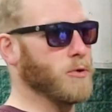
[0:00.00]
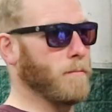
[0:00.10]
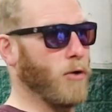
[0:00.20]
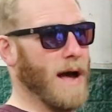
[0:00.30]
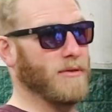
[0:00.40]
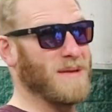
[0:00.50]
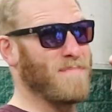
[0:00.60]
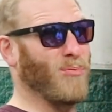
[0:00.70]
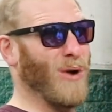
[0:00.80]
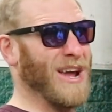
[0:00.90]
you could probably
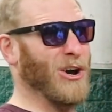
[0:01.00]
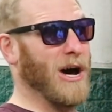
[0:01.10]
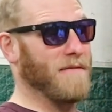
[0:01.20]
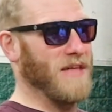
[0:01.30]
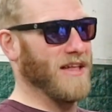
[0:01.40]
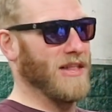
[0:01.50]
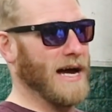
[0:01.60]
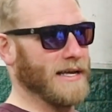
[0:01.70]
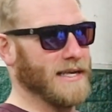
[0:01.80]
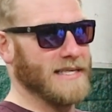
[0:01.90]
break off that
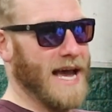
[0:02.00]
locking